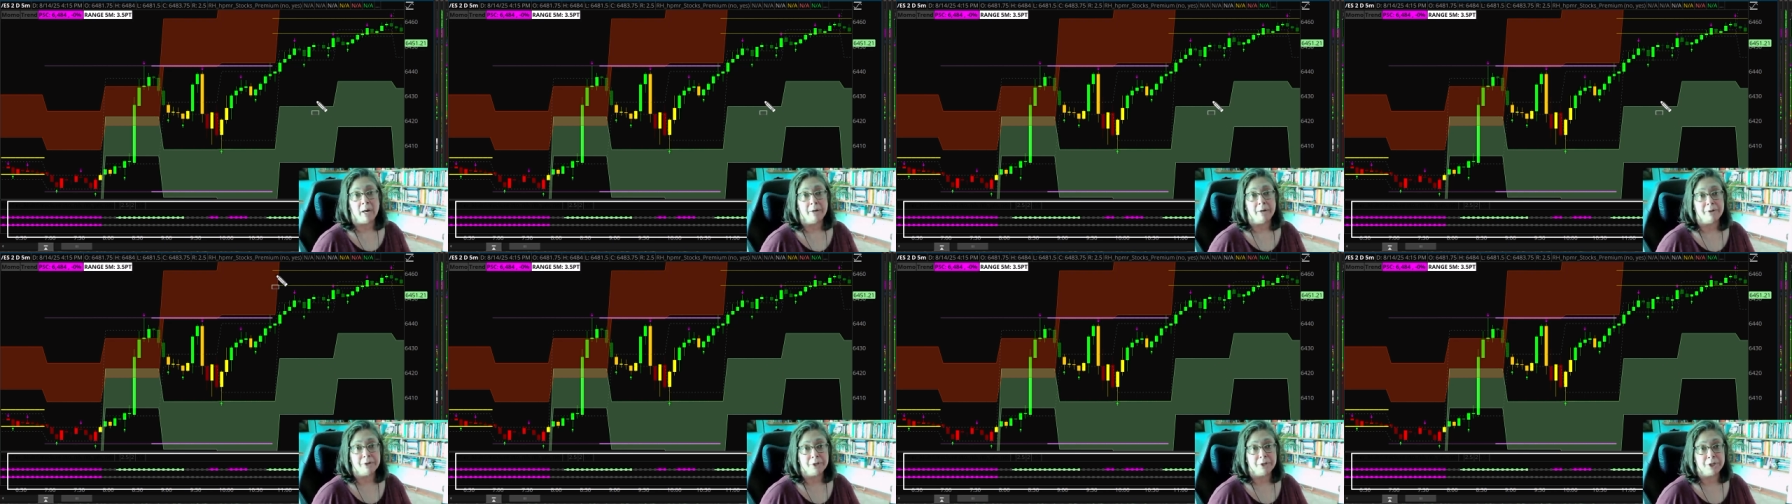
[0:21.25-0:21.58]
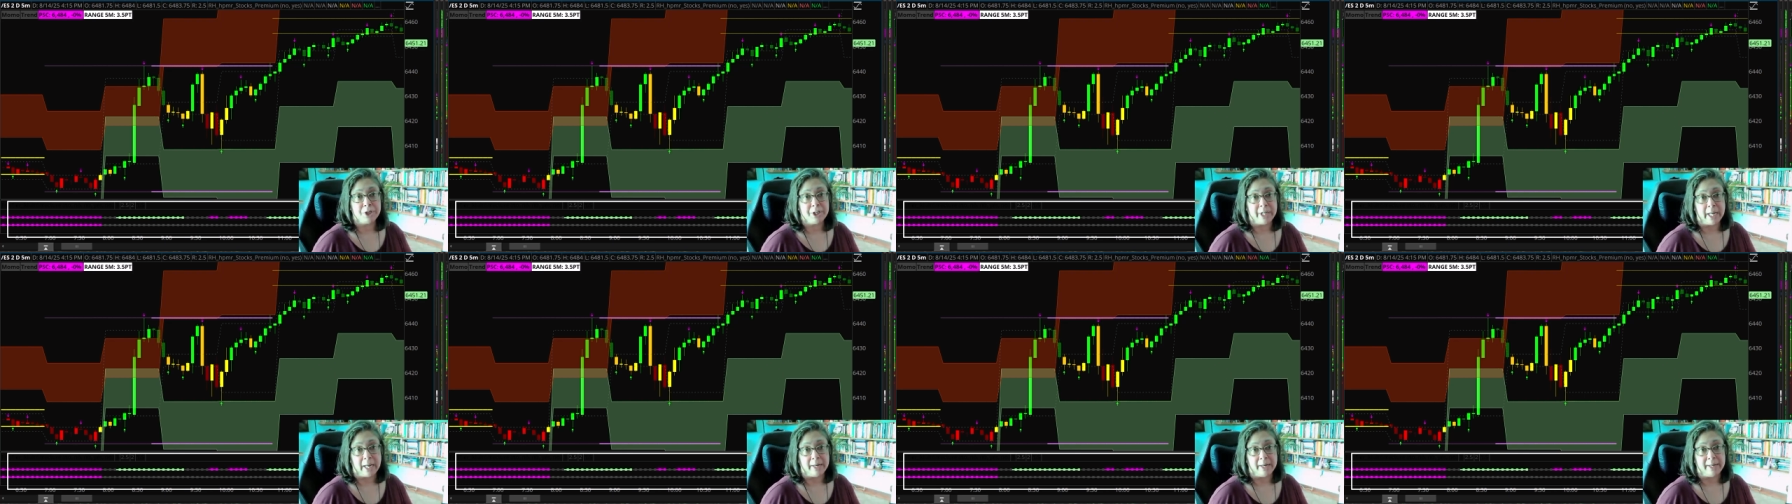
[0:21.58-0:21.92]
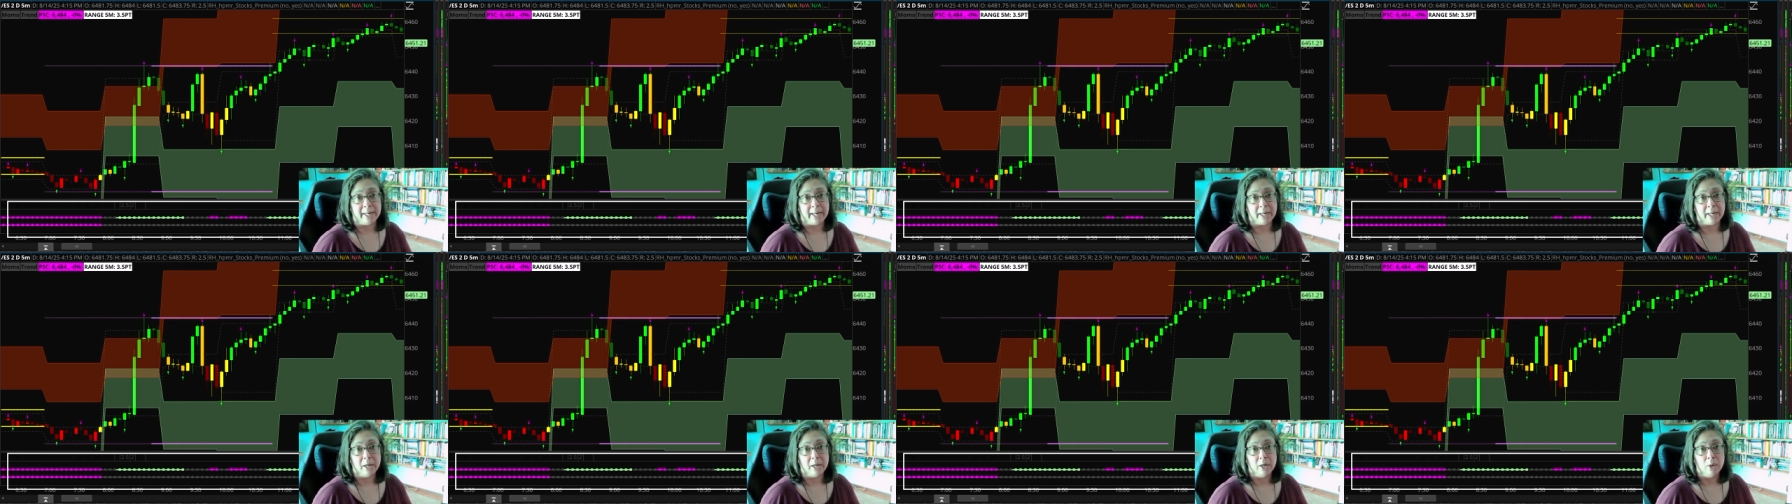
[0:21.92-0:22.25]

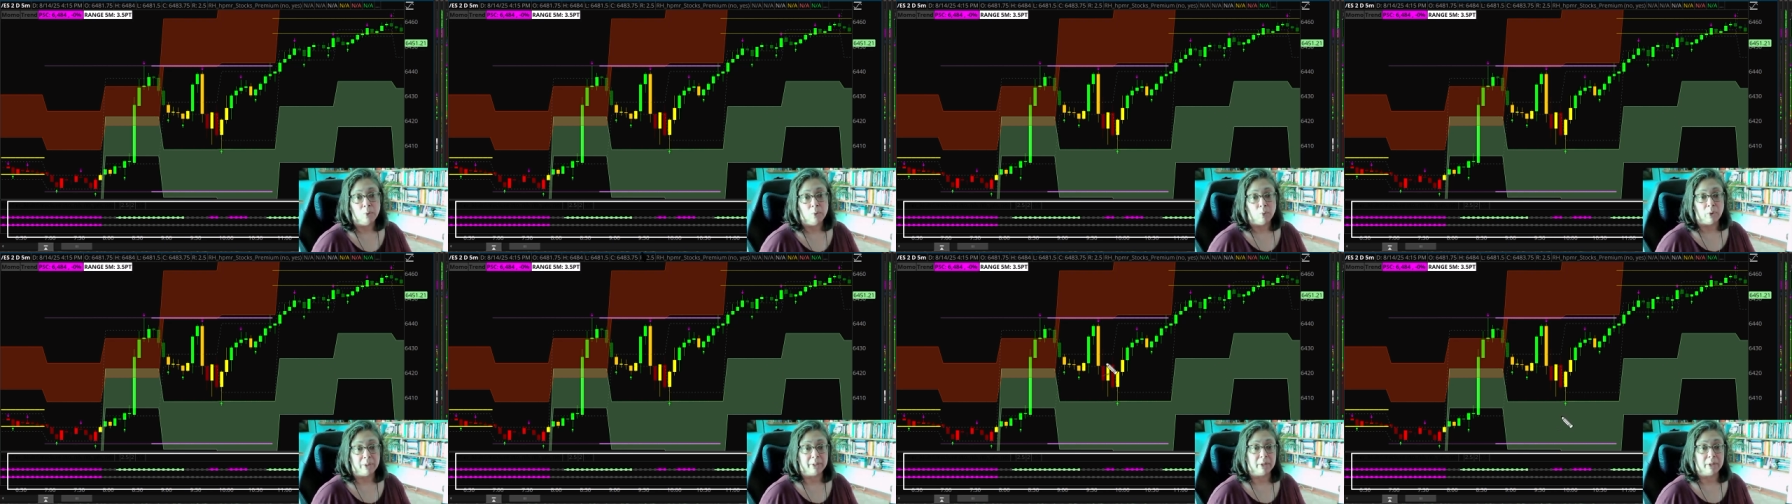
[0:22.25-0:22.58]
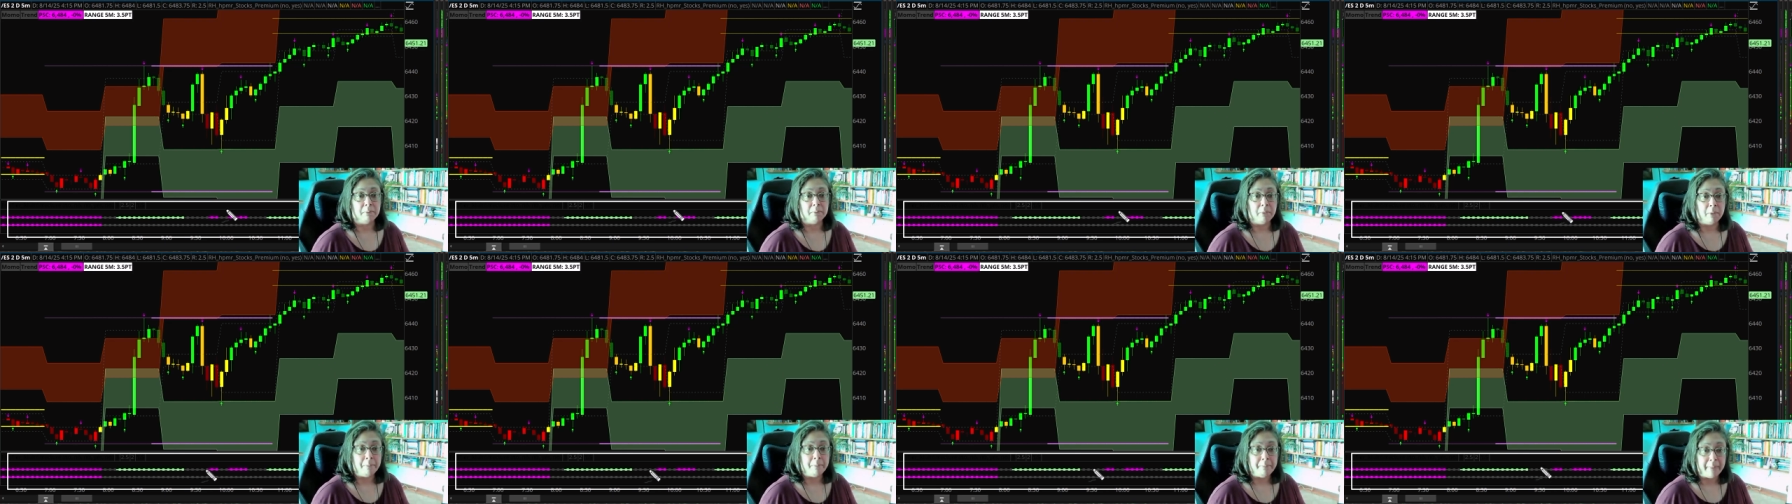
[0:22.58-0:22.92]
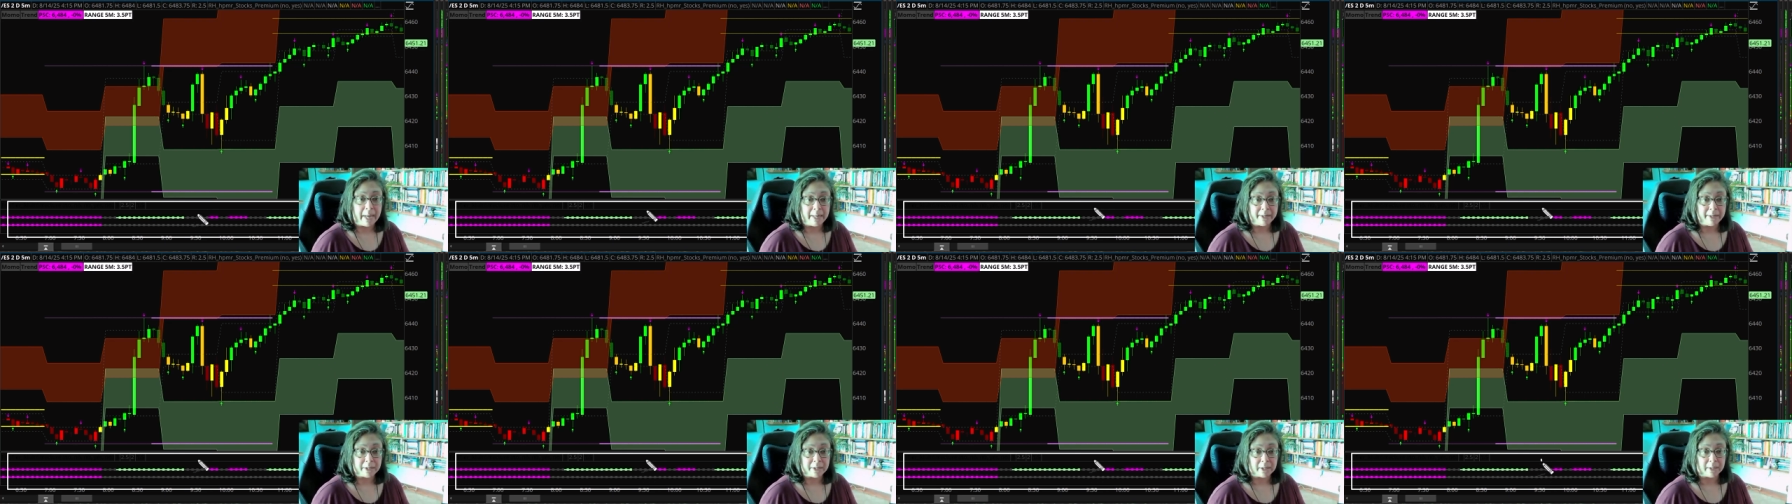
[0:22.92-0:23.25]
understanding what the
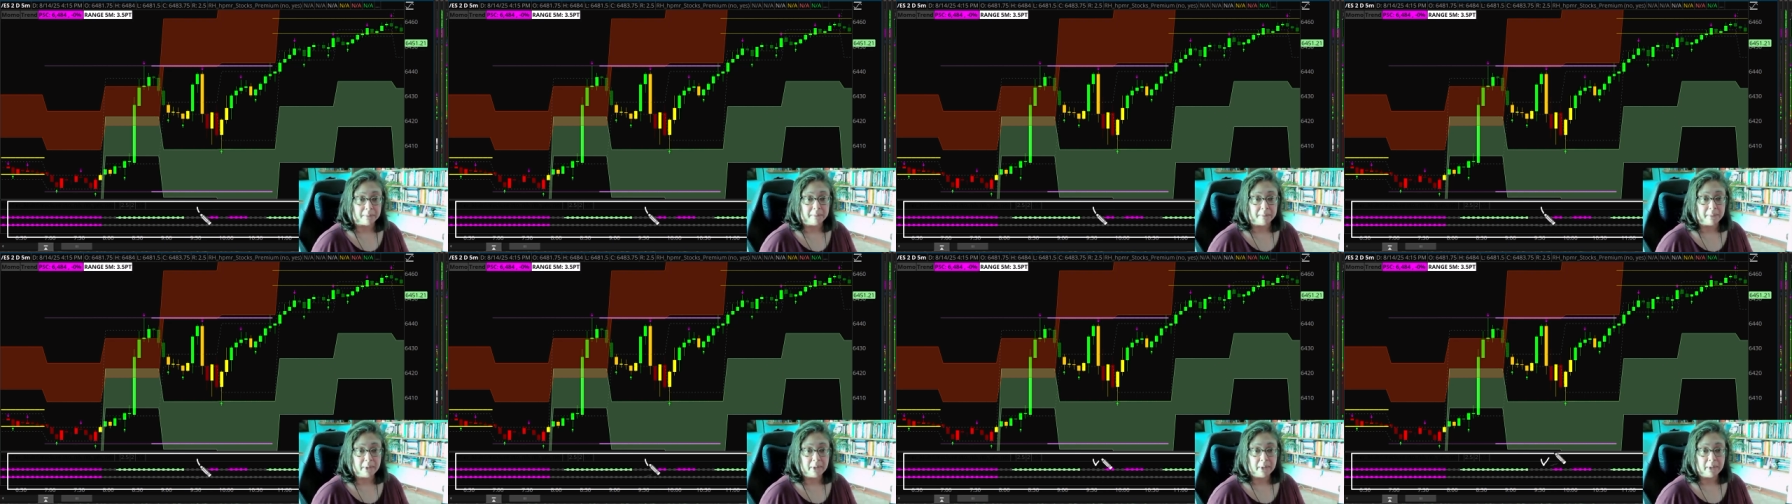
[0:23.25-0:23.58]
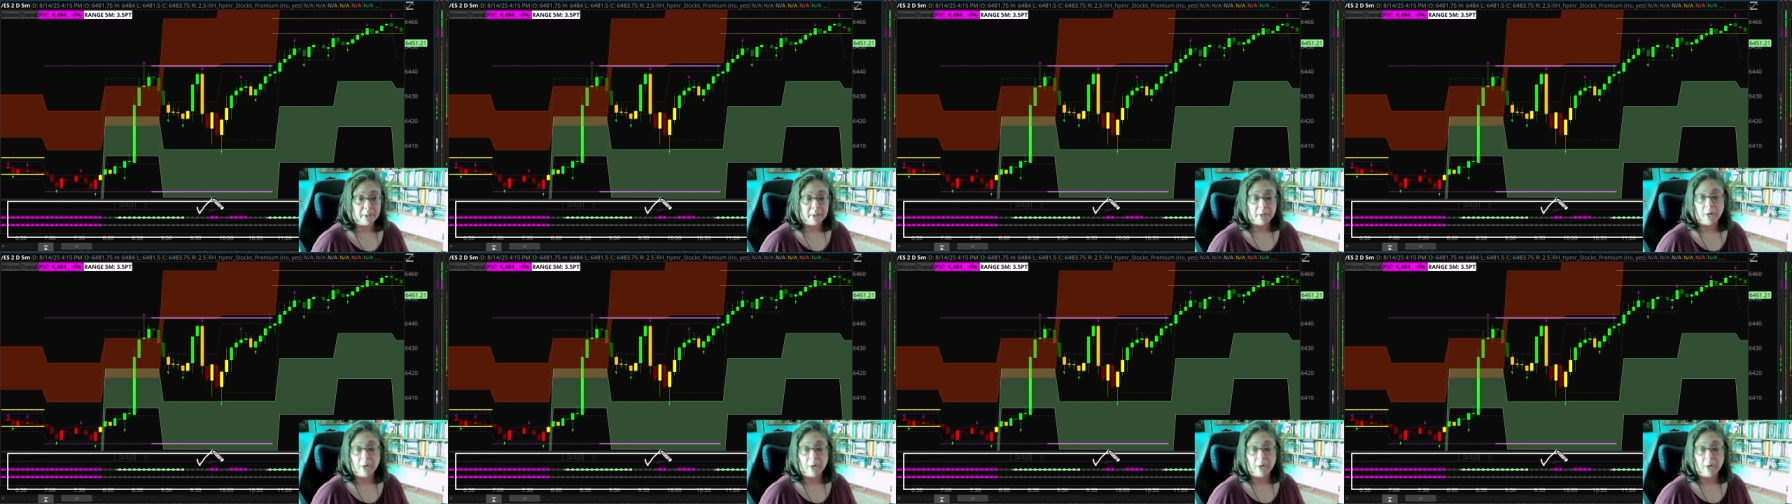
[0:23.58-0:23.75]
momentum